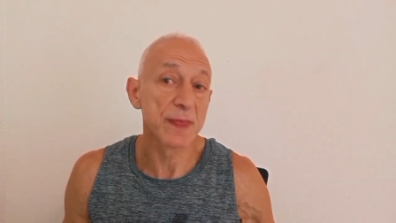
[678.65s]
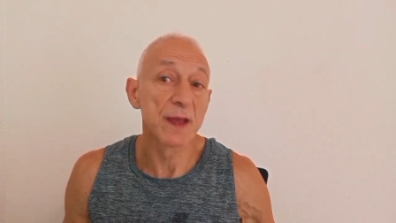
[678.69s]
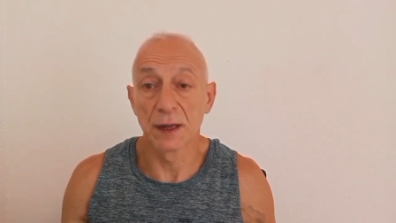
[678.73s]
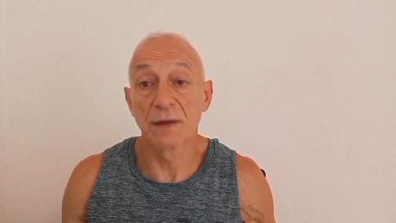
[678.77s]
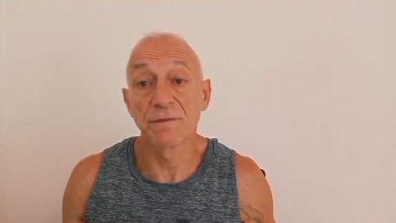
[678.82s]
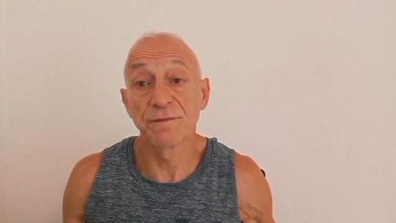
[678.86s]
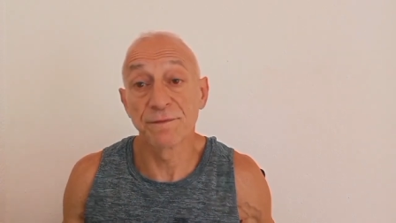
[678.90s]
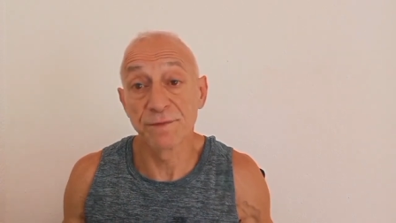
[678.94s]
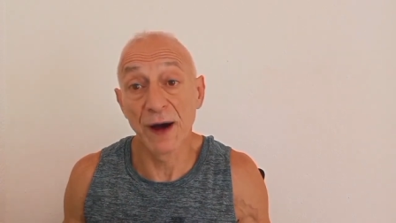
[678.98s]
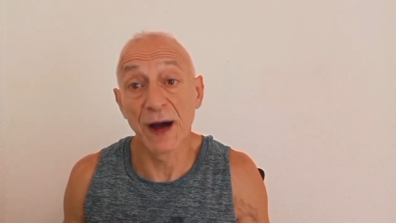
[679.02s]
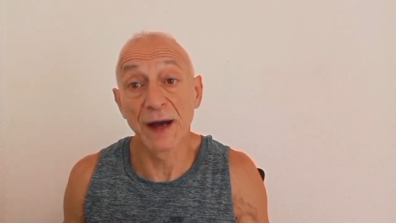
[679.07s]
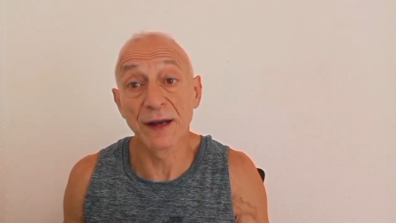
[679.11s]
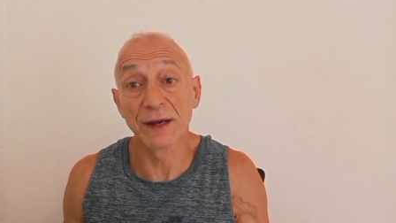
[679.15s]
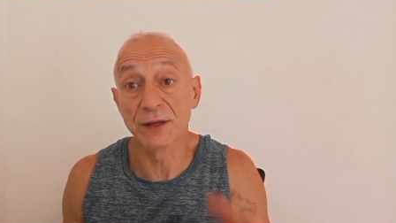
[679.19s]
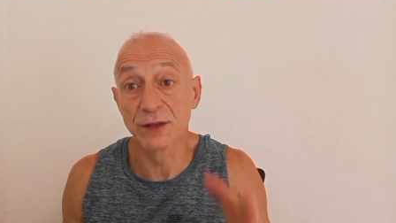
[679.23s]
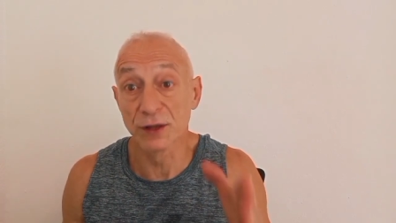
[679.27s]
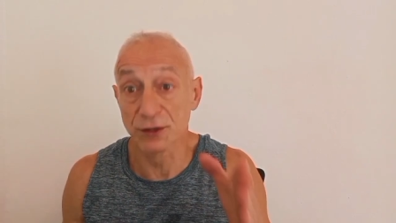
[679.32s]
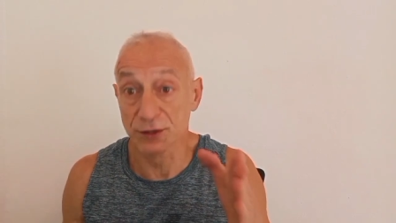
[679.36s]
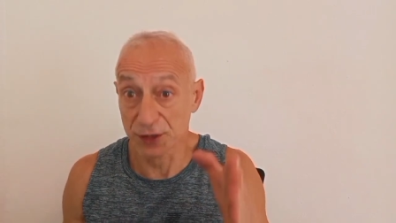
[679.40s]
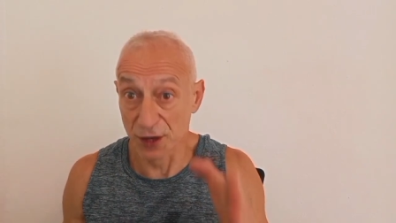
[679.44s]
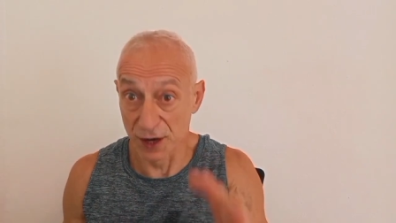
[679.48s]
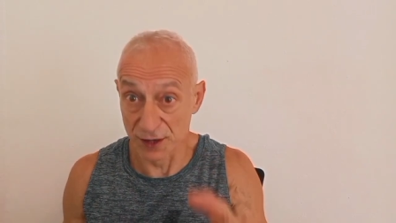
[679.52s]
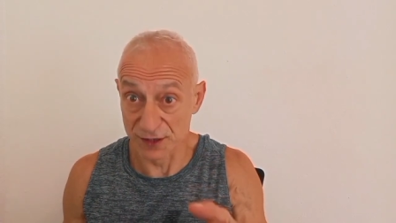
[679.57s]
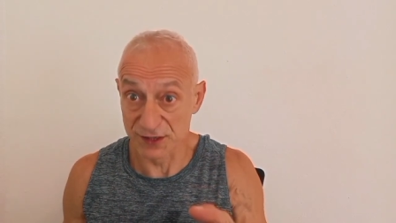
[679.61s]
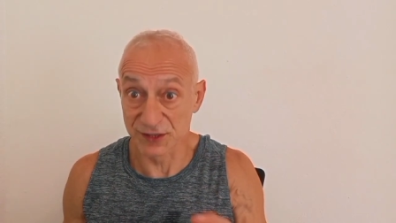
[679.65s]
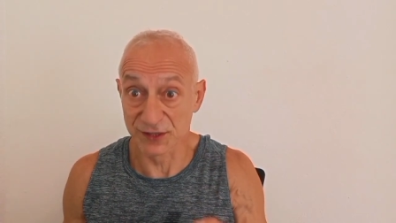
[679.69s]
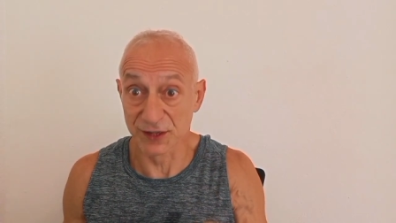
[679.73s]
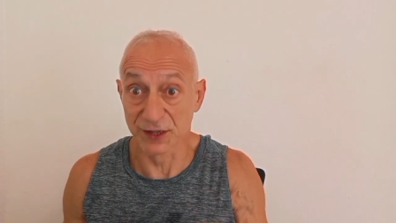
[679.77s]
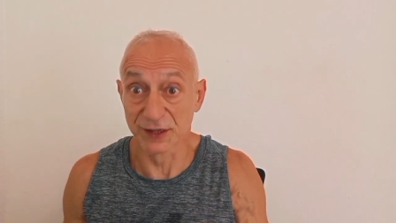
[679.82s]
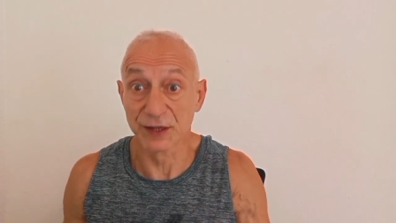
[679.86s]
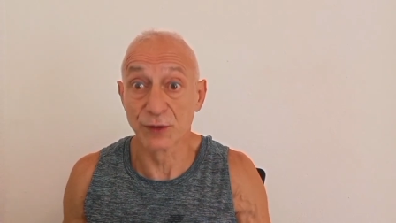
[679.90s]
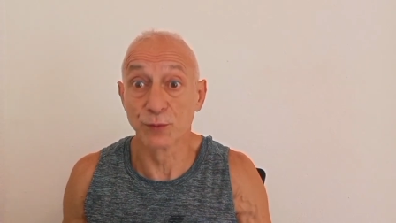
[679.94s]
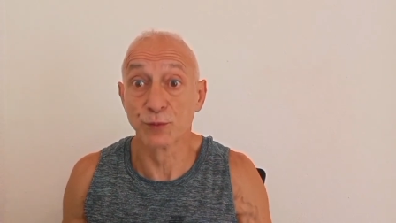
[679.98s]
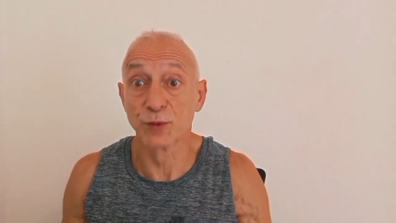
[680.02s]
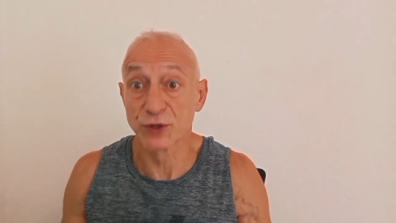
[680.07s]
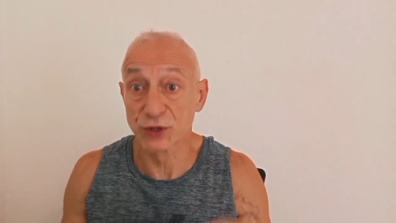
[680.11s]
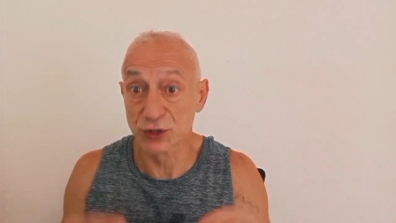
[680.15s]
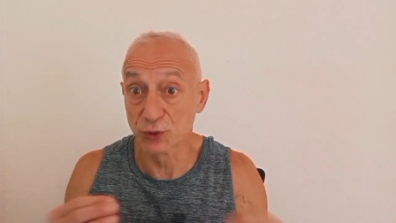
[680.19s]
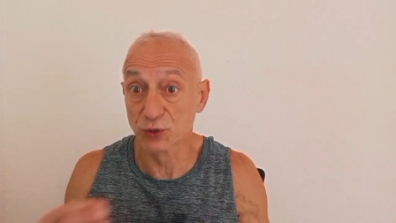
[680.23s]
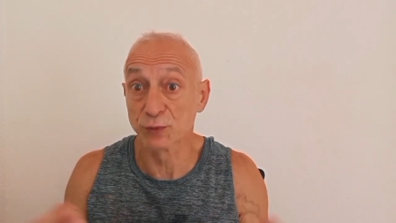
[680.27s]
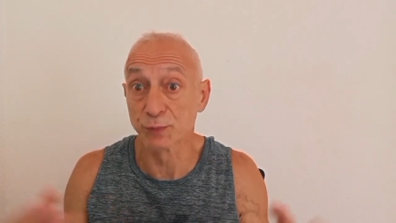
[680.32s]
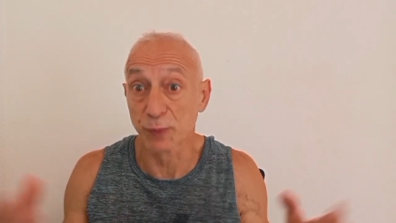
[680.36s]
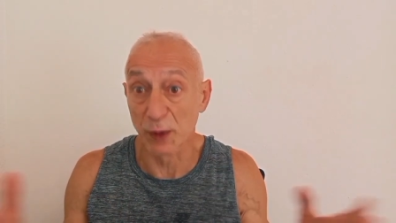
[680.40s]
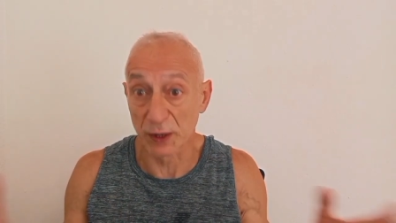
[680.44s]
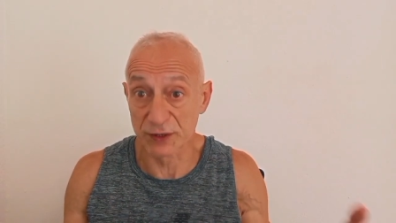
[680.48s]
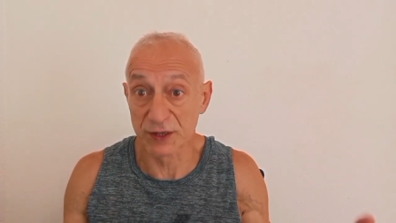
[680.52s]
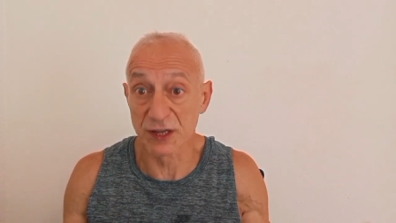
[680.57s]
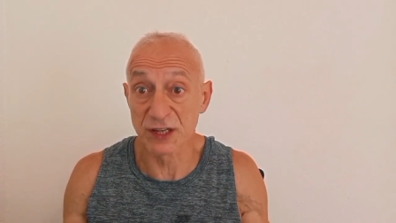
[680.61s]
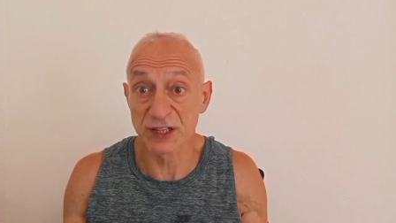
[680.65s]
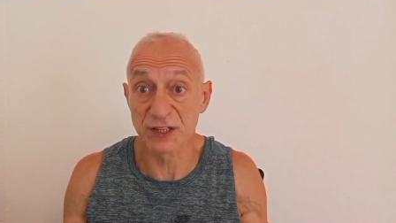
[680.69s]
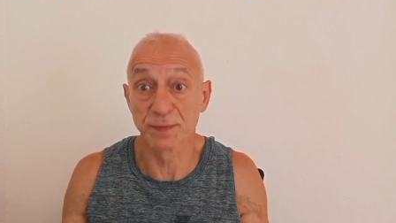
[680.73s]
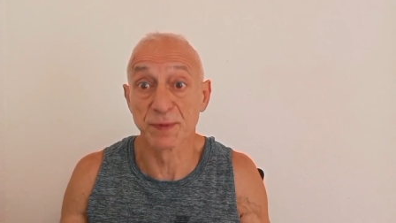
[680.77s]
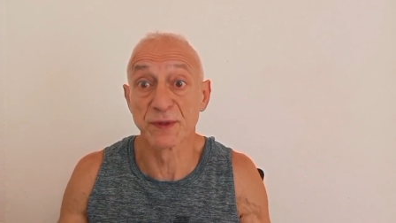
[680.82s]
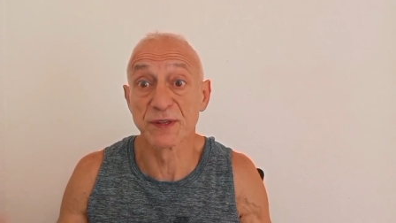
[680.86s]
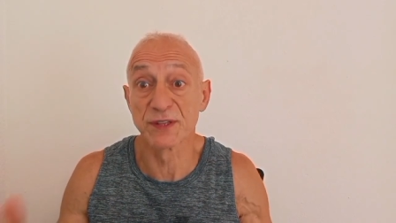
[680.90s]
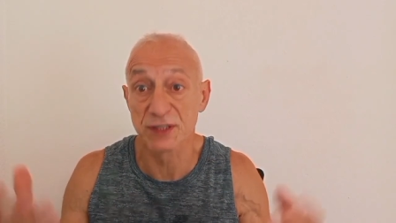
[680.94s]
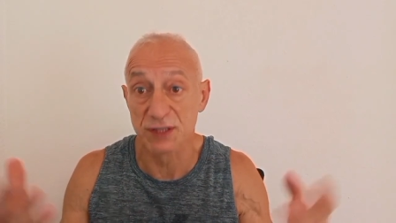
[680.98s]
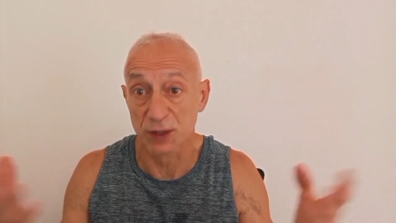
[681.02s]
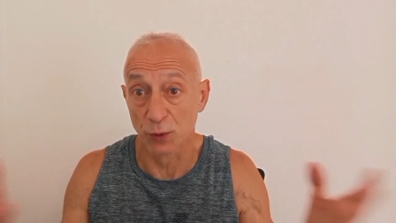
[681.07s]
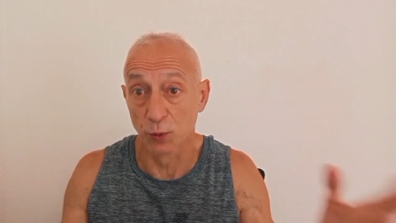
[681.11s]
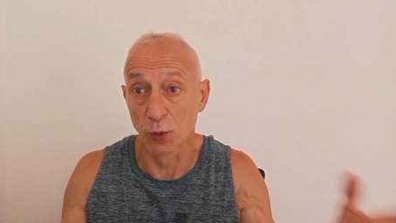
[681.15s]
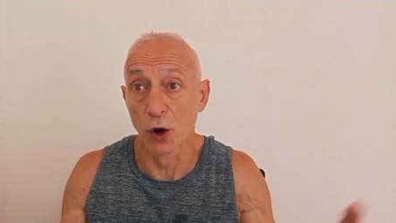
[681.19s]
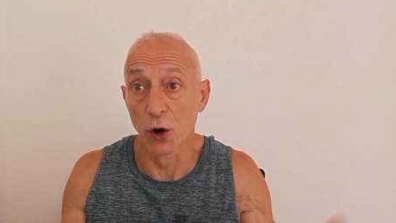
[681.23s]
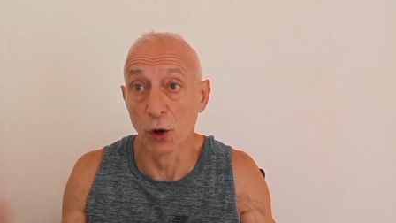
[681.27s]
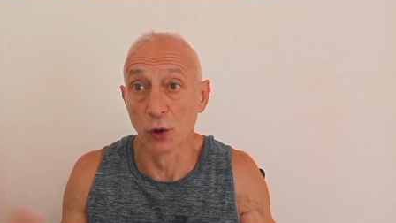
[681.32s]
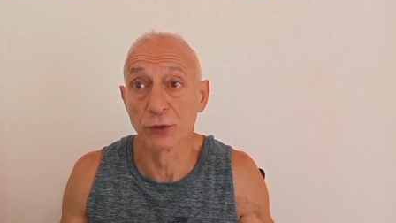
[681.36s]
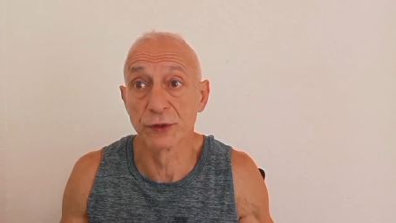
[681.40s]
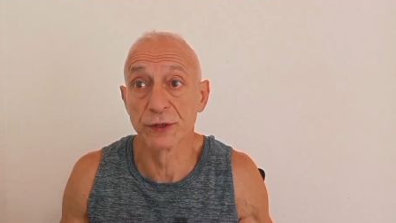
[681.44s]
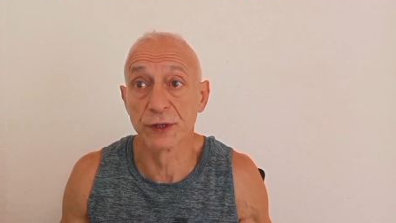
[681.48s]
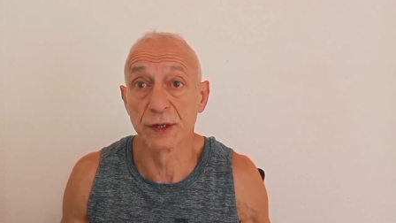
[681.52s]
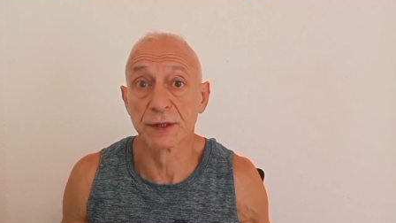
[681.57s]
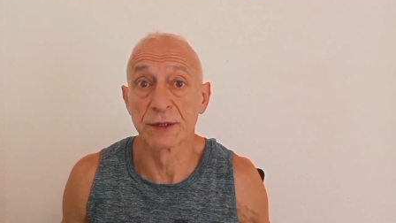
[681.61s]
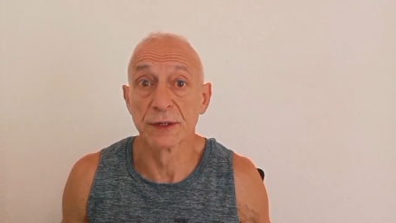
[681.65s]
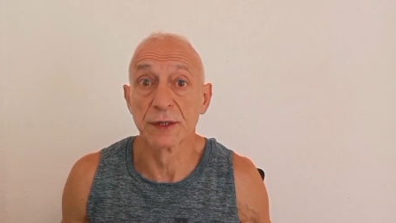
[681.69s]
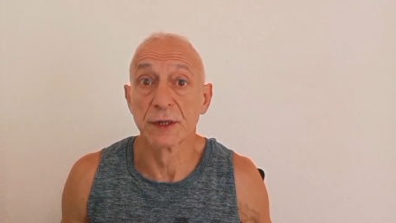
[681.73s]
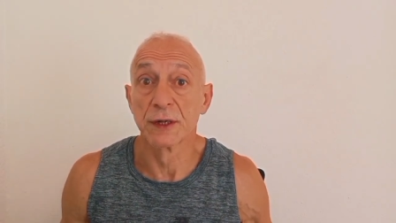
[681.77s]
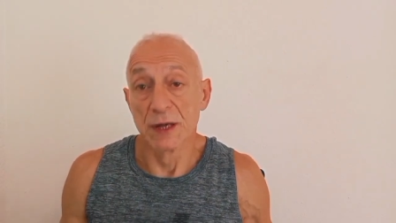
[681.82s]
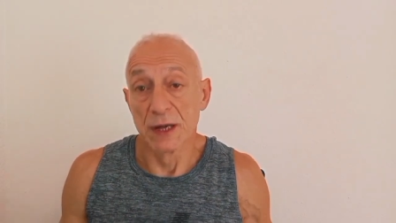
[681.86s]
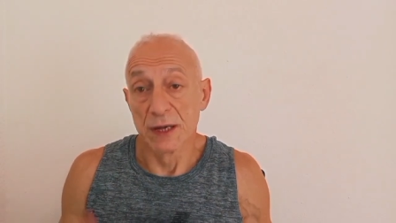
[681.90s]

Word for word: And finally, the third study, which used participants that were older,